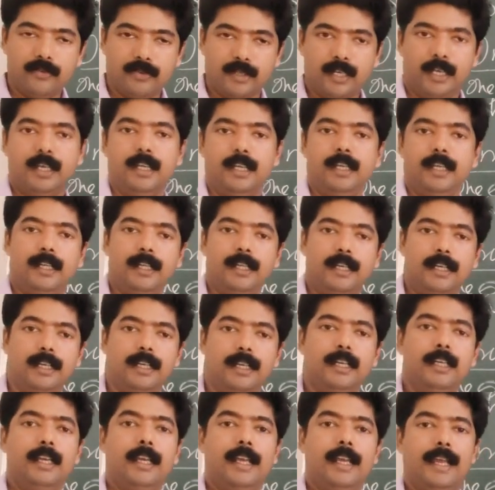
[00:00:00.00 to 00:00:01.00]
studied
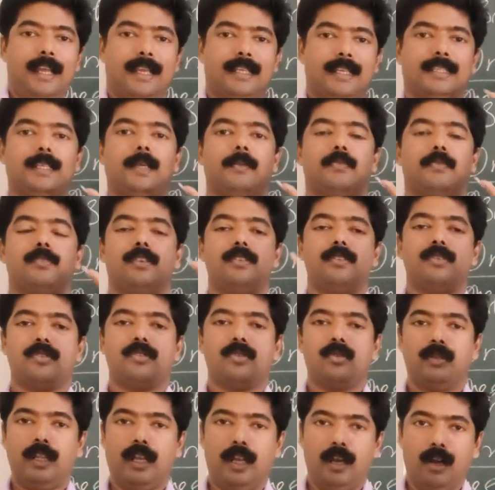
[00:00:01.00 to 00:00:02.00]
exceptions
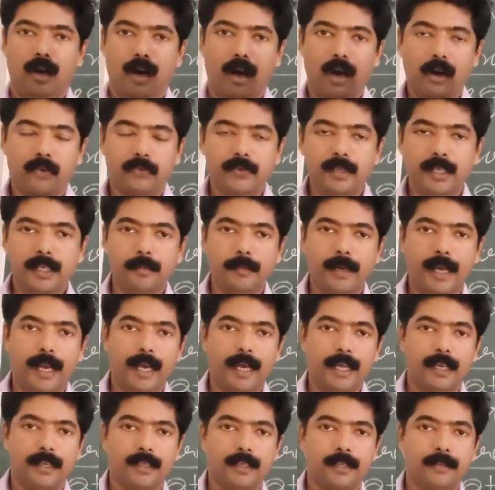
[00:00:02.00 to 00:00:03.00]
to the law of
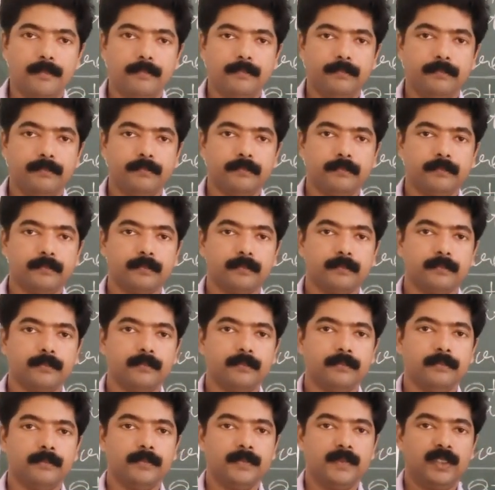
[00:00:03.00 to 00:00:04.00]
demand.
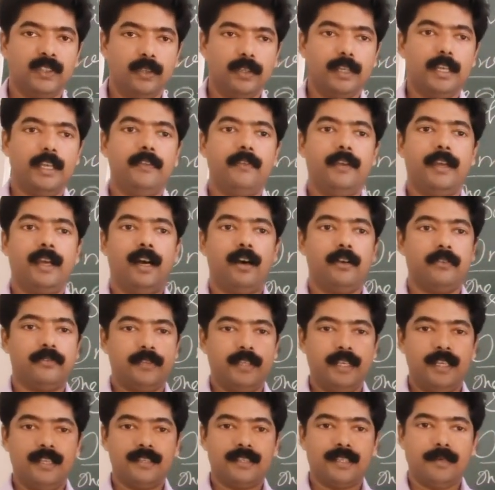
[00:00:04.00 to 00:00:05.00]
Okay, we have
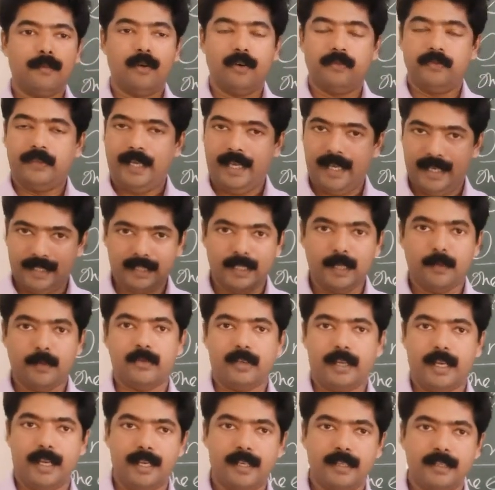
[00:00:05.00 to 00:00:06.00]
seen some of the
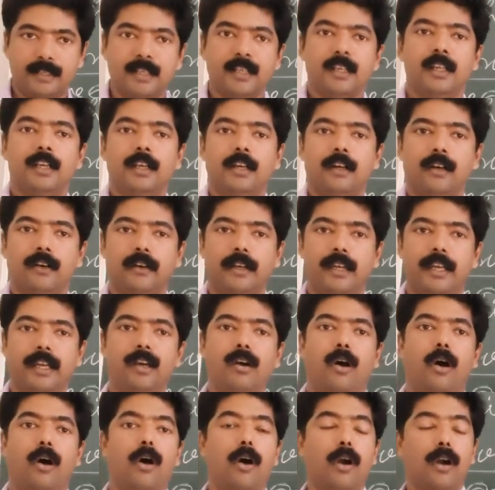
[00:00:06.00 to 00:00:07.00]
exceptions. Okay,
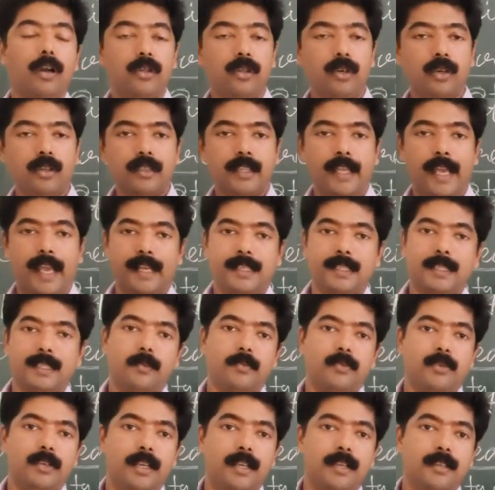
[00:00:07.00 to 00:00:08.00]
all those
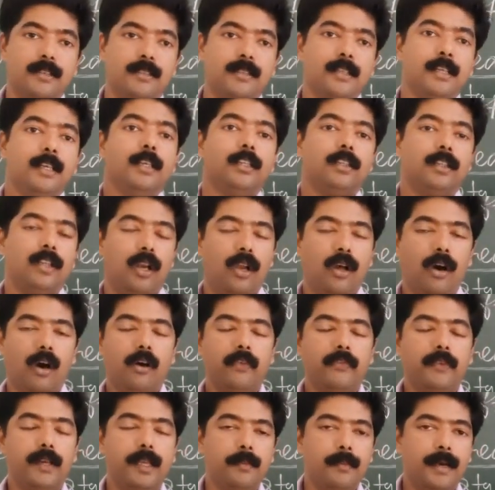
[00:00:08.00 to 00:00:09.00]
exceptions, the
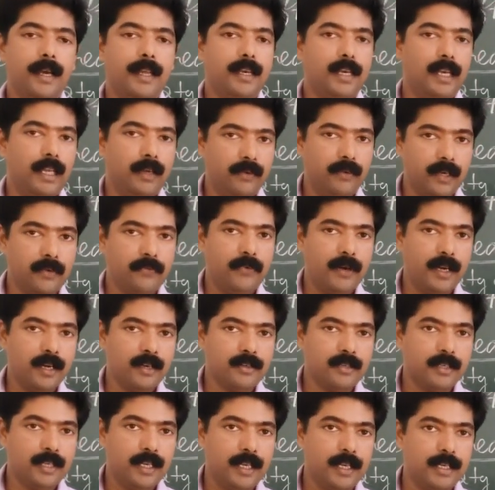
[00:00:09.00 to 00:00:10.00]
law of demand never
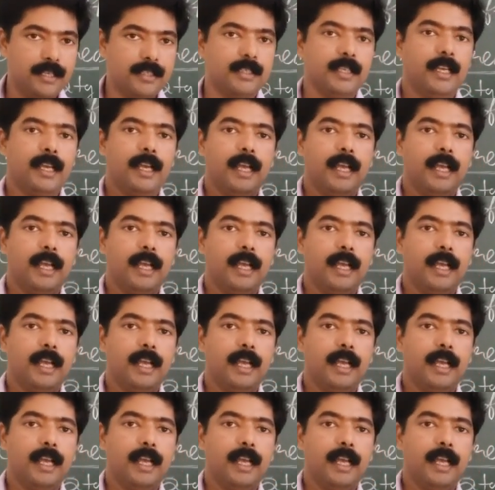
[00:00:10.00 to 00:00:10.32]
functions.